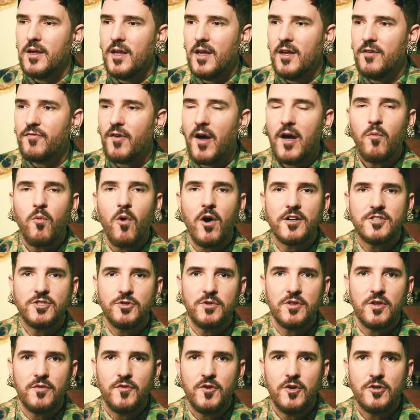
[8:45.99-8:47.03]
if I want to
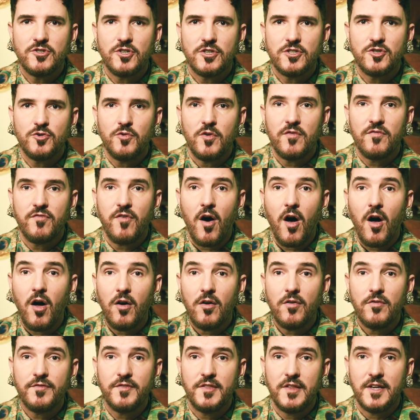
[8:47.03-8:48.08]
in the future, to
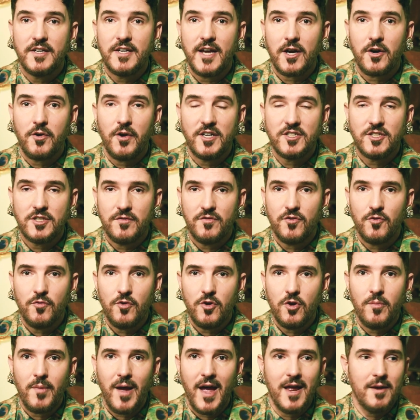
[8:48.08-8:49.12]
evolve the decoration of the
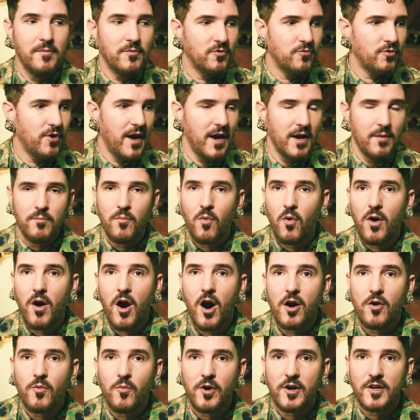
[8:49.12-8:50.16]
room and create more
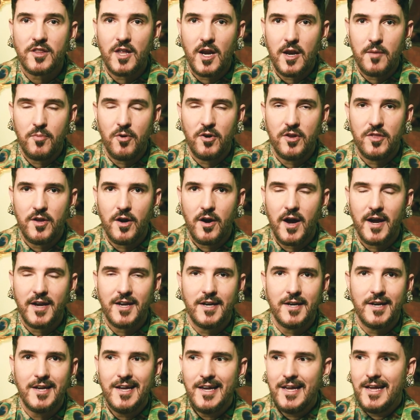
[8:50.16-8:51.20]
artwork that I put in there. I
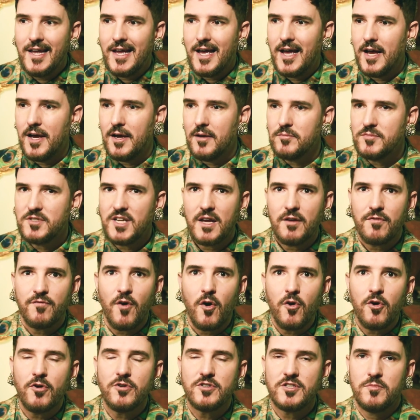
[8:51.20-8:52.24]
can take
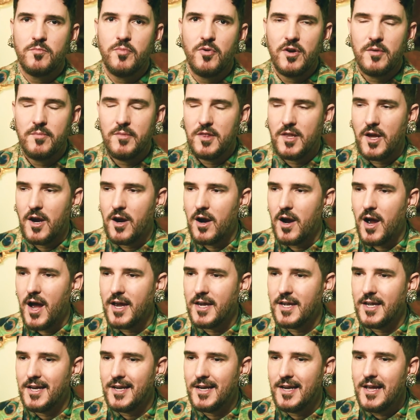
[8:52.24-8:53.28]
photos and put it in there. I
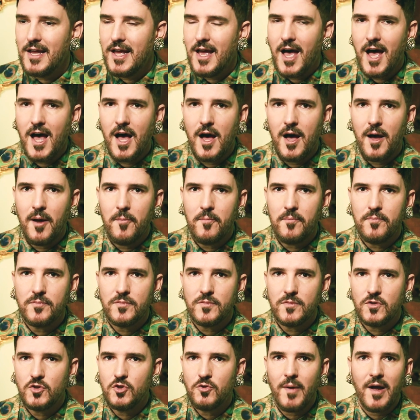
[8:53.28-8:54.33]

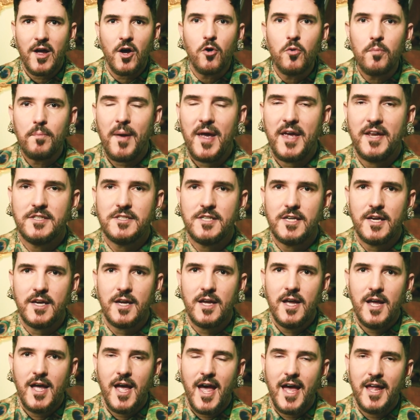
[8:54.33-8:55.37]
can do my own painting
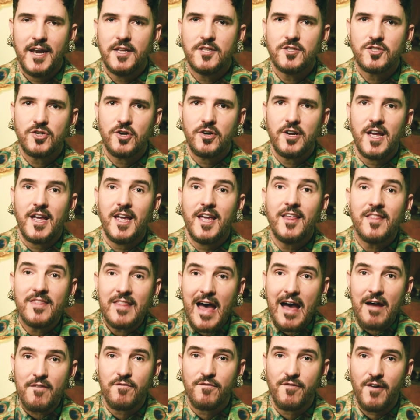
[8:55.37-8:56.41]
and insert it in
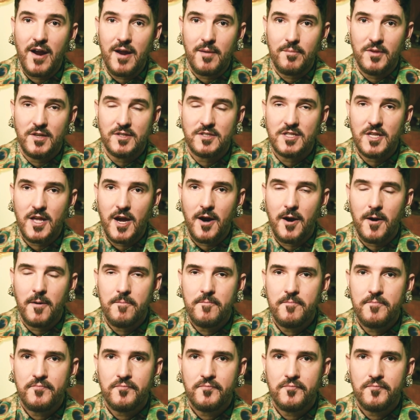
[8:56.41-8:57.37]
that frame that's there.